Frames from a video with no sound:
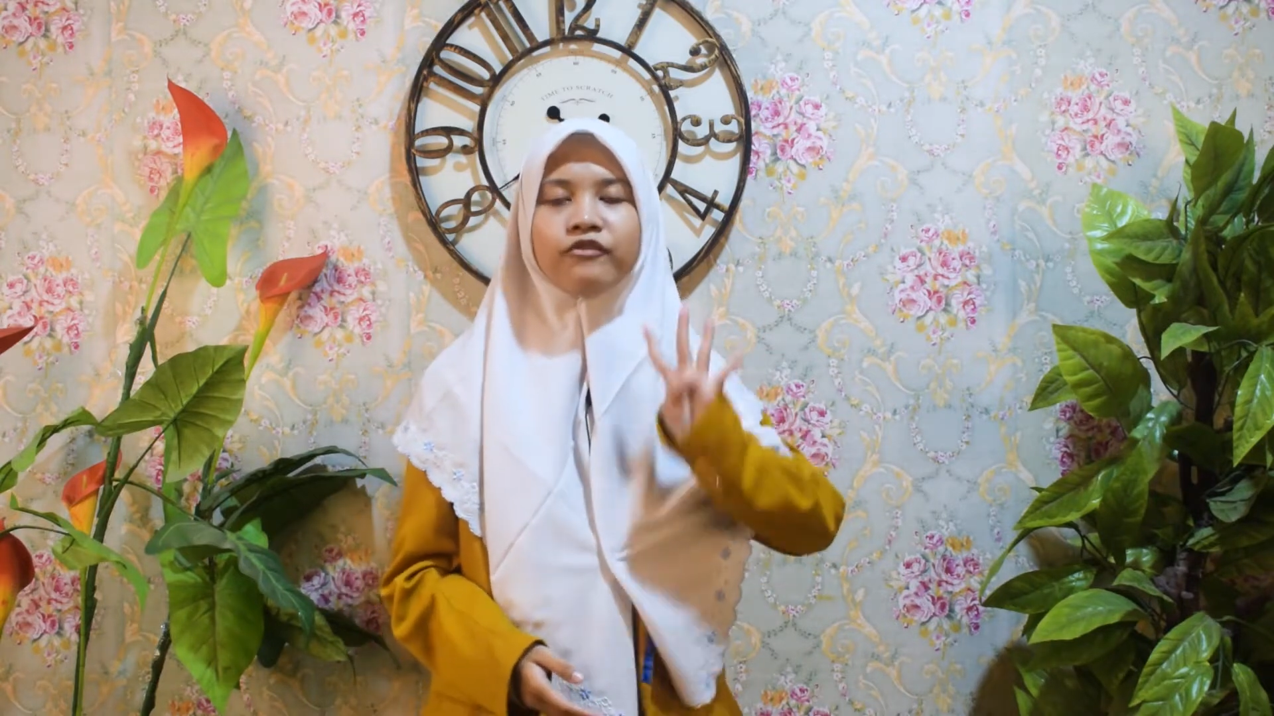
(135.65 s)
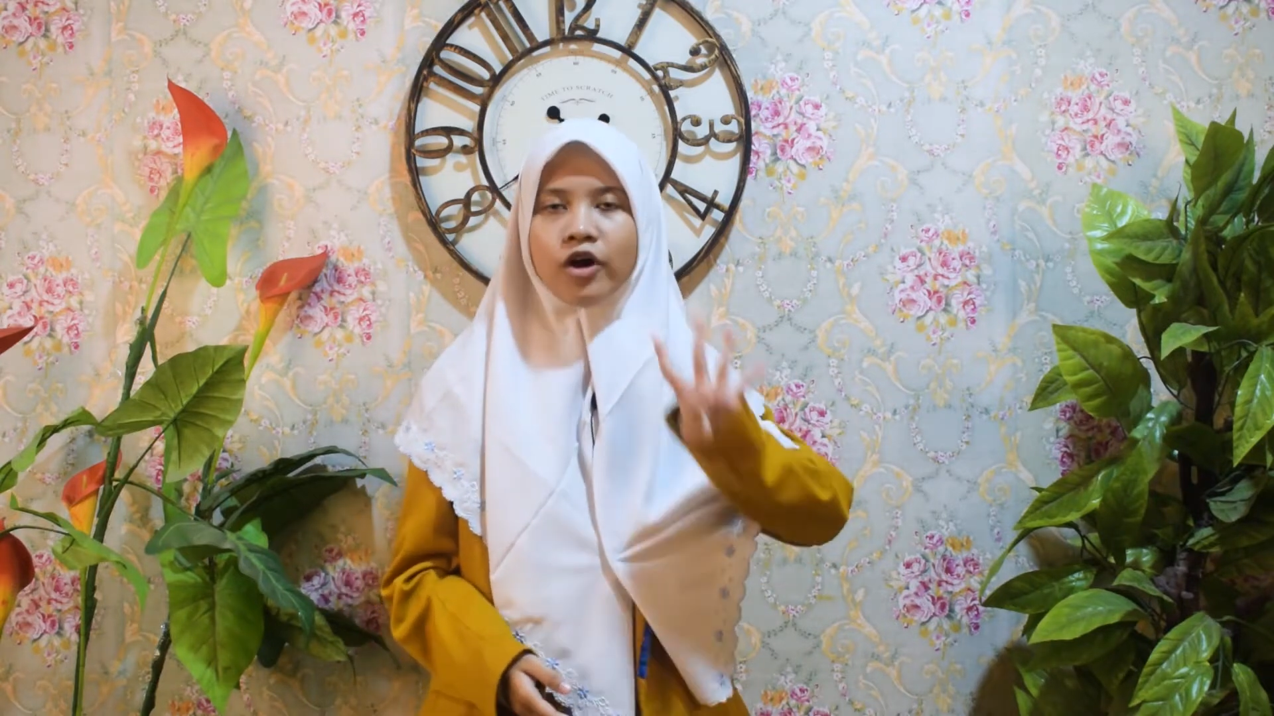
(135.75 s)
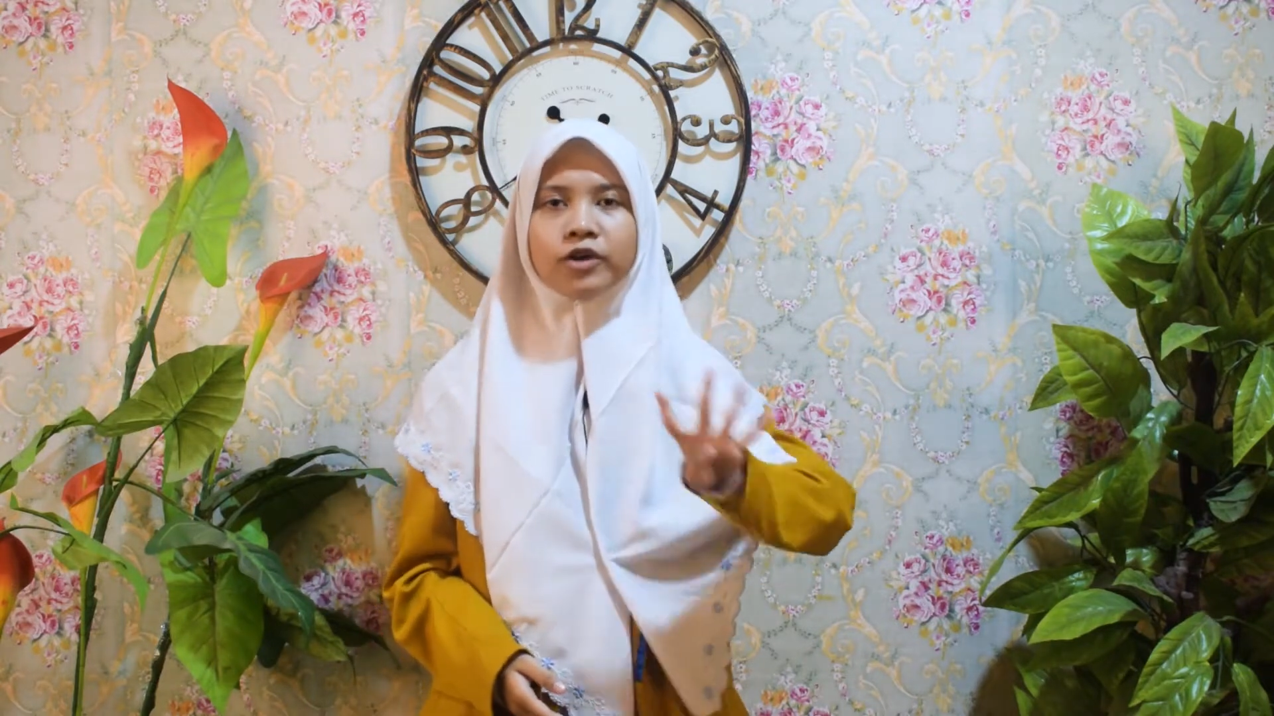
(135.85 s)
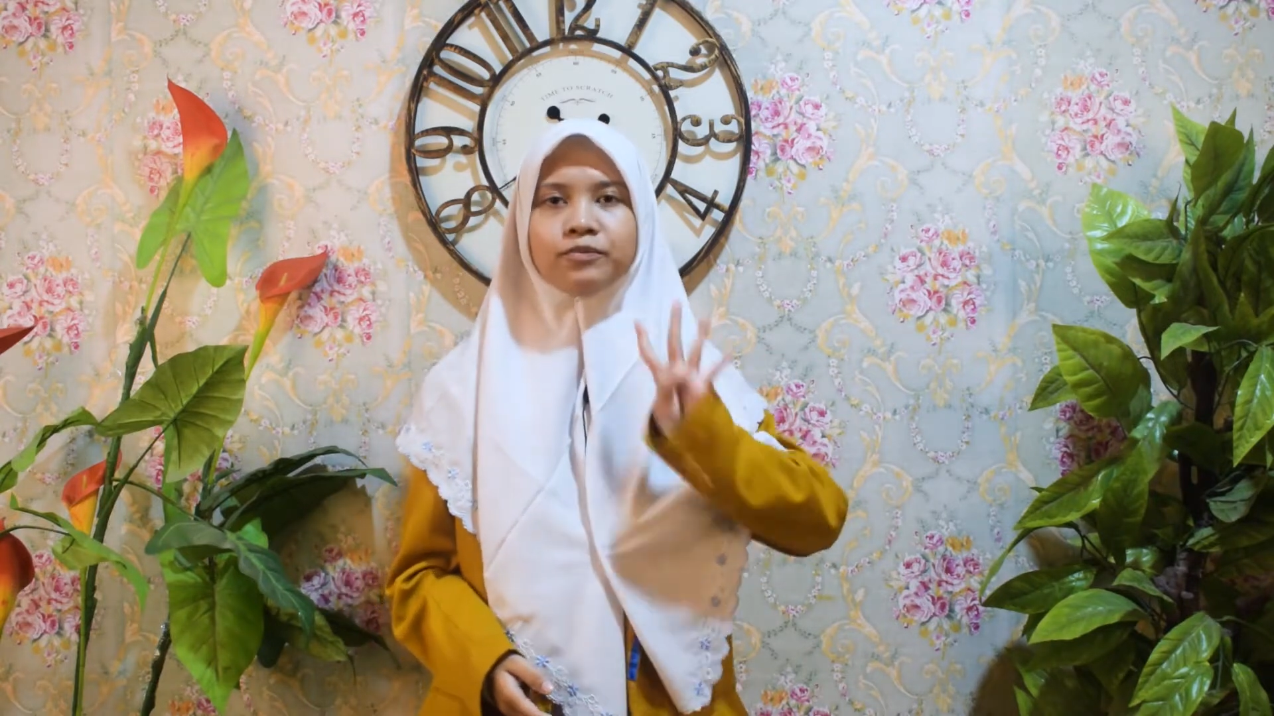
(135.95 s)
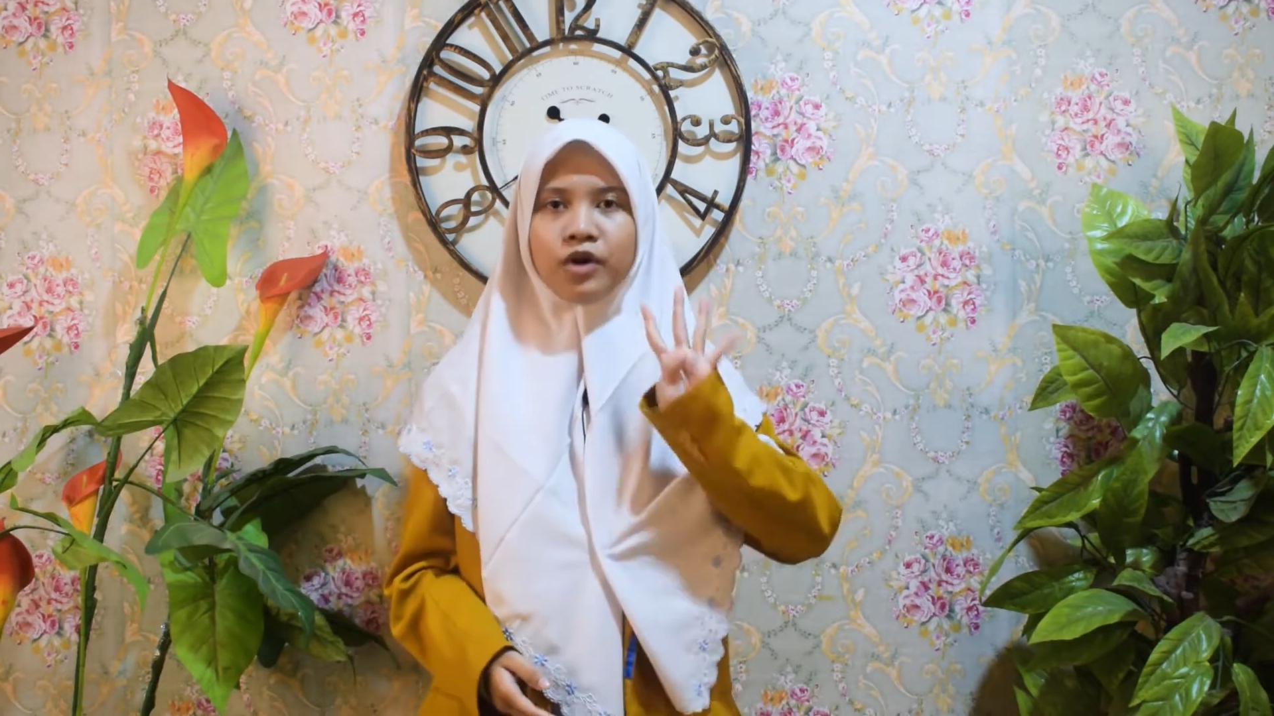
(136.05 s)

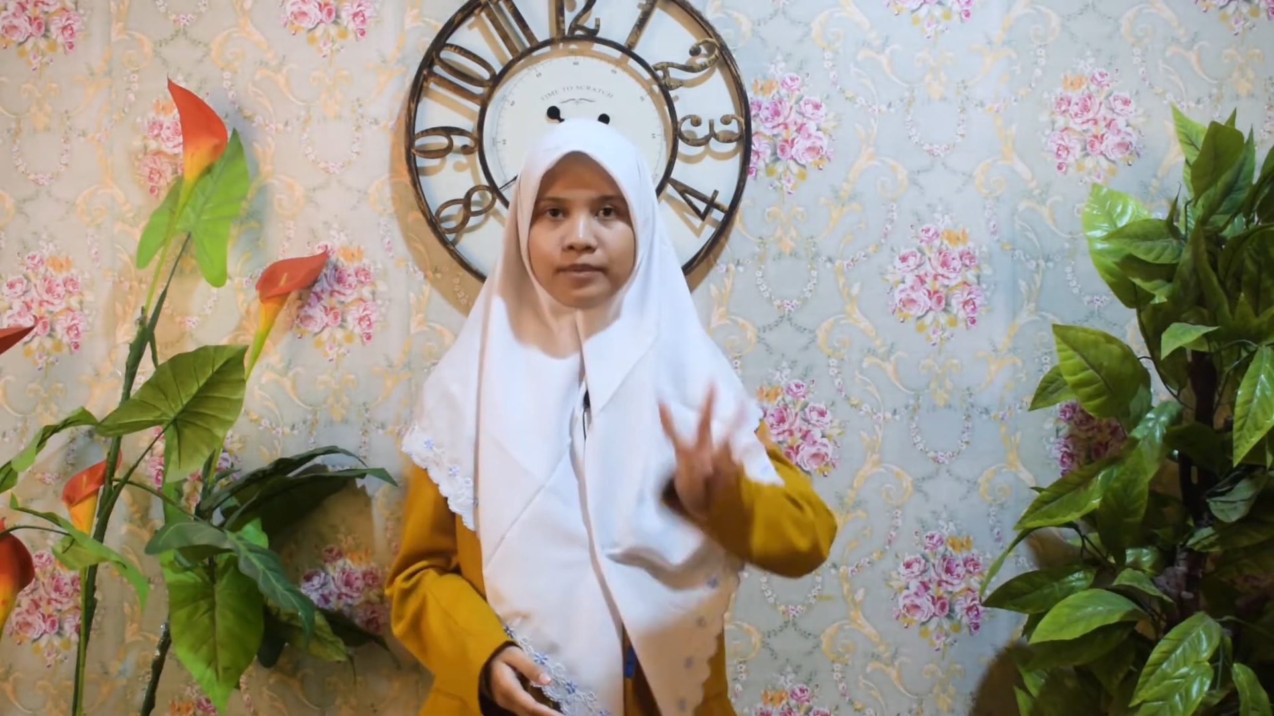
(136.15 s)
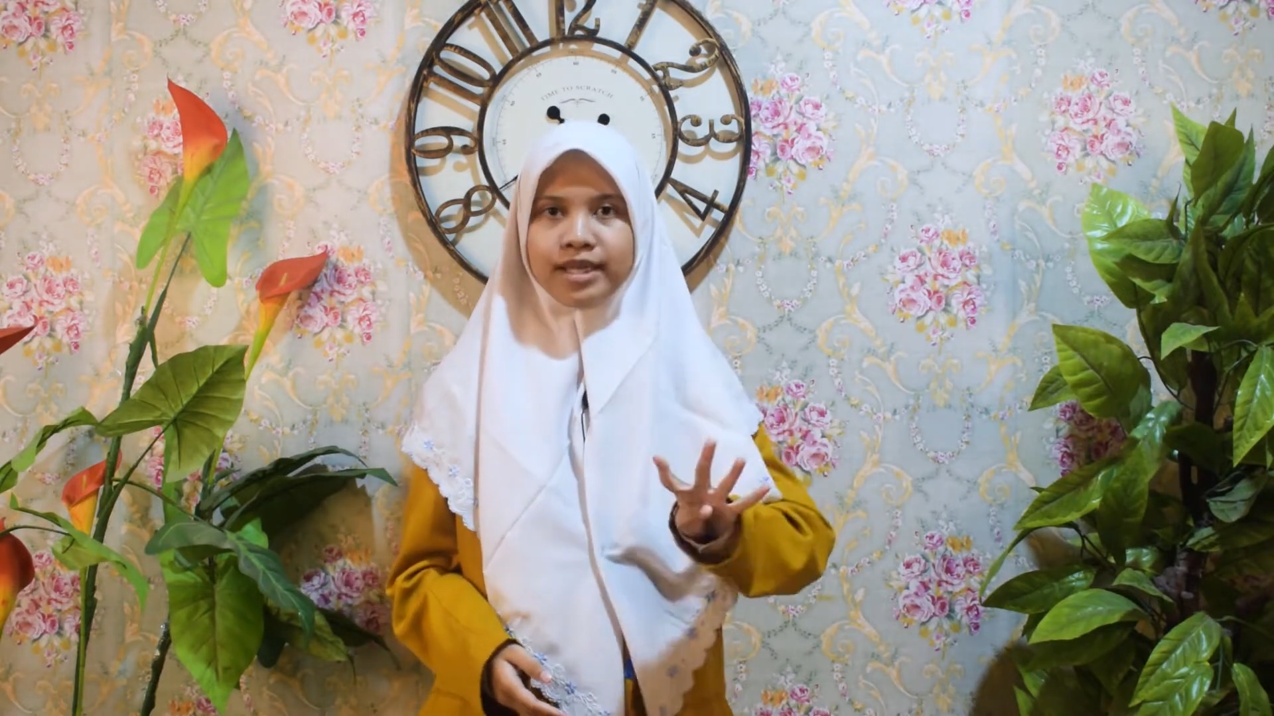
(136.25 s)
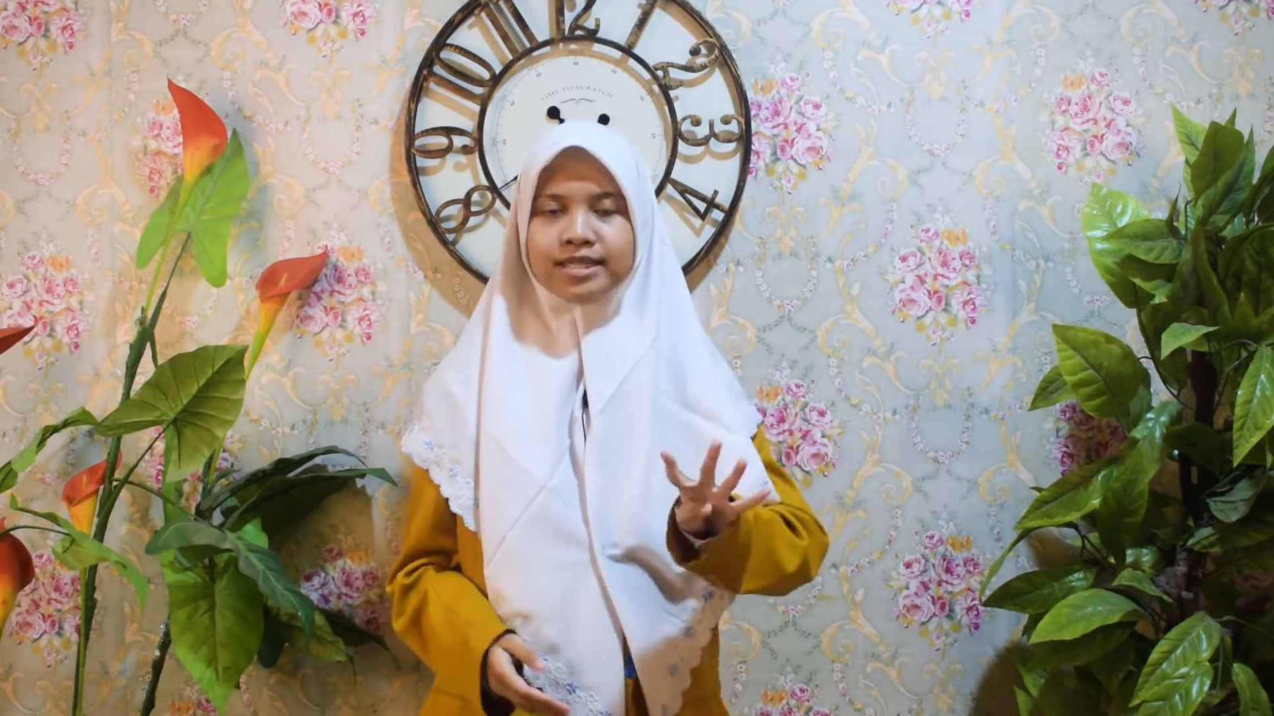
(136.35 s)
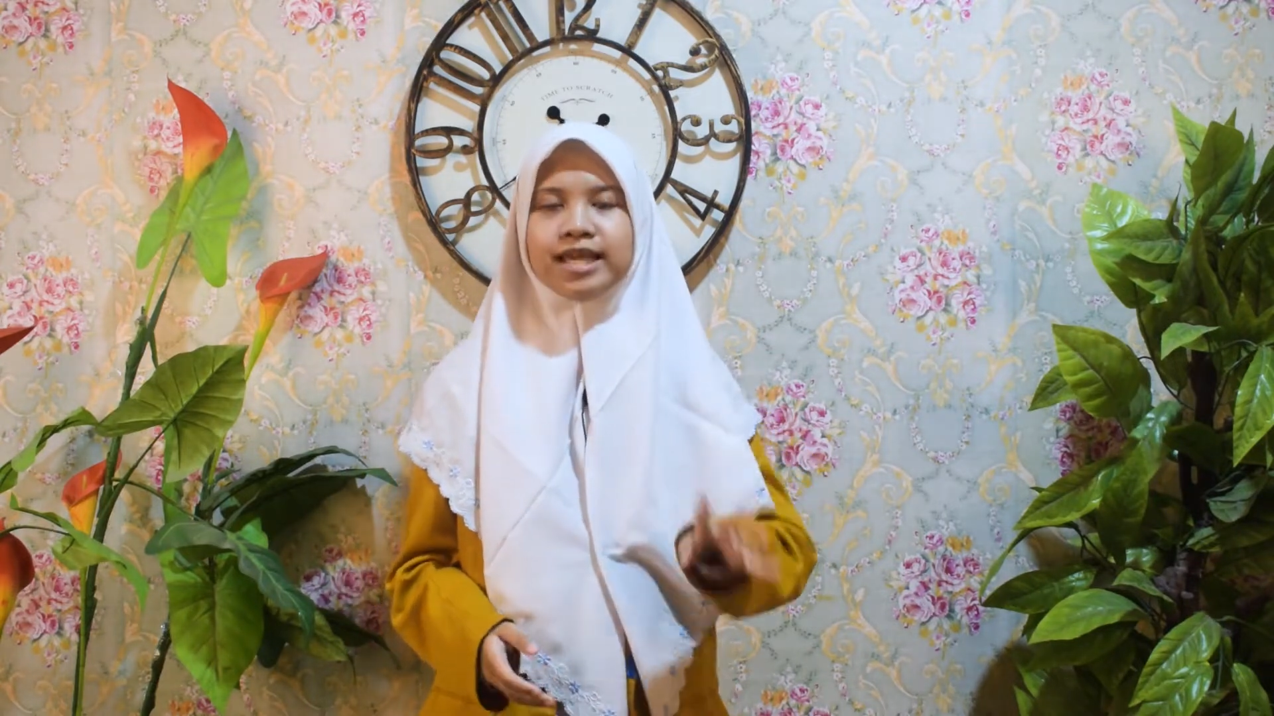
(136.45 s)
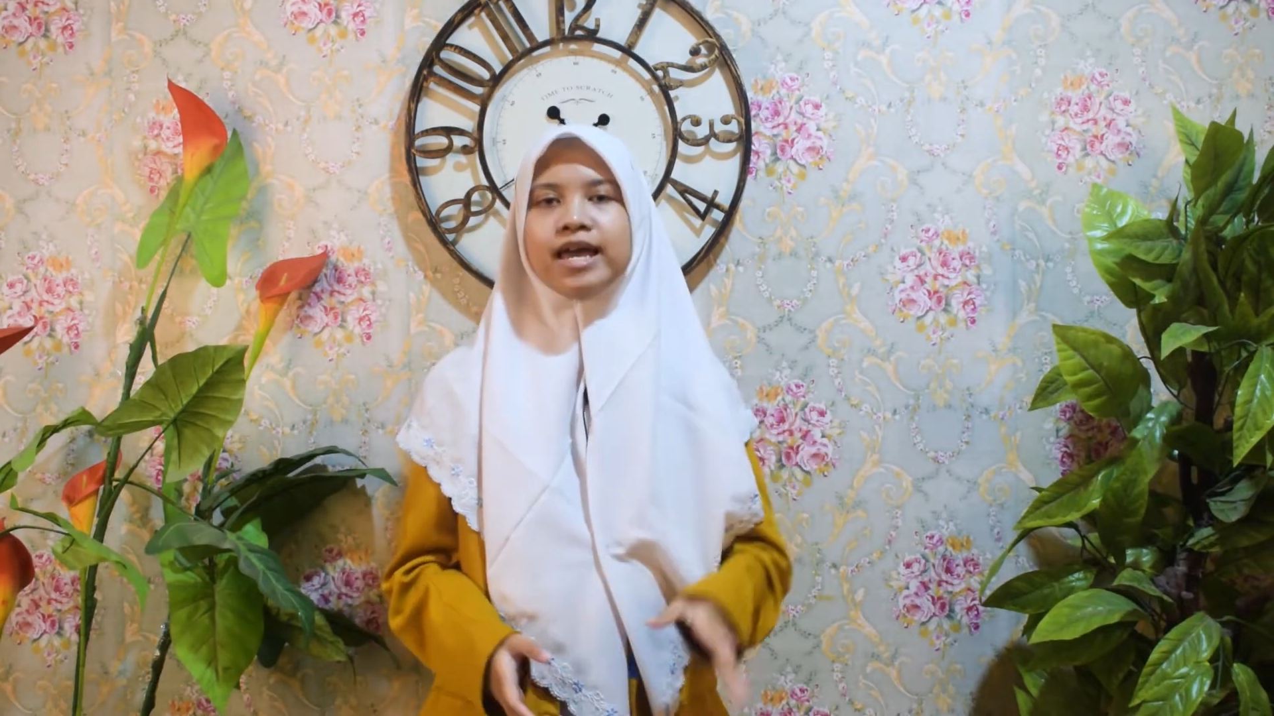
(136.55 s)
fourth
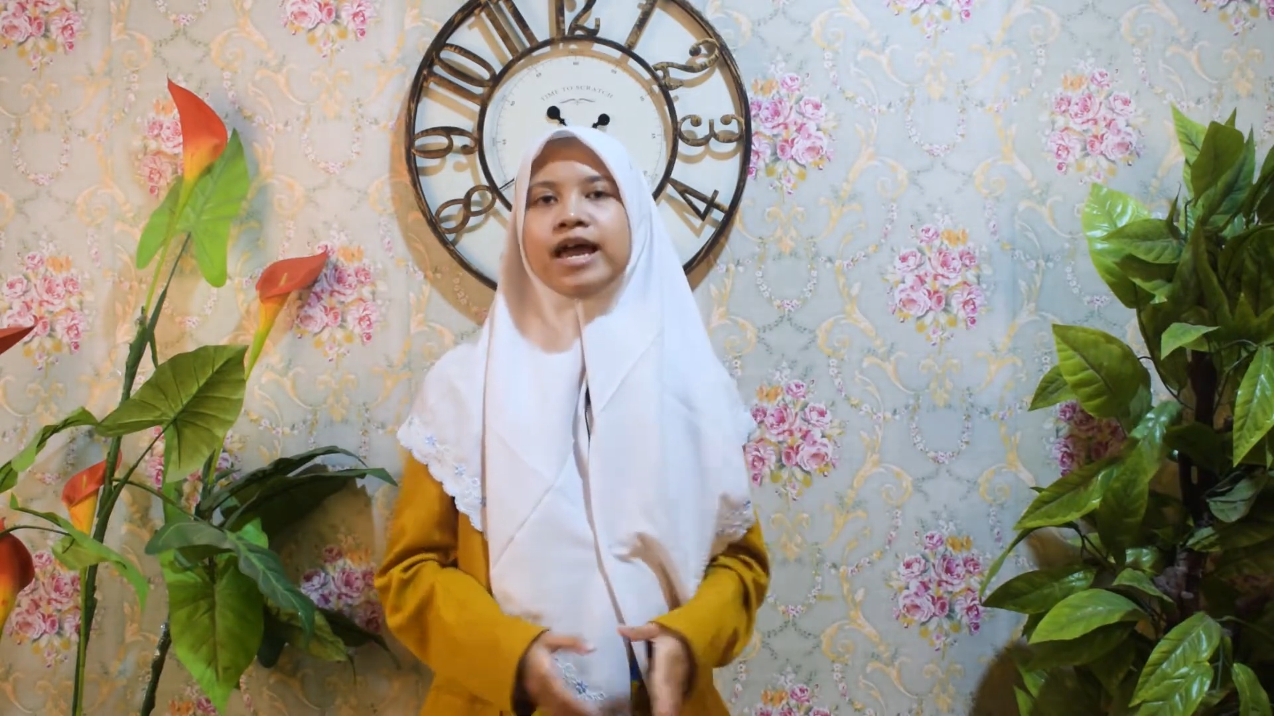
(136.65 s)
promise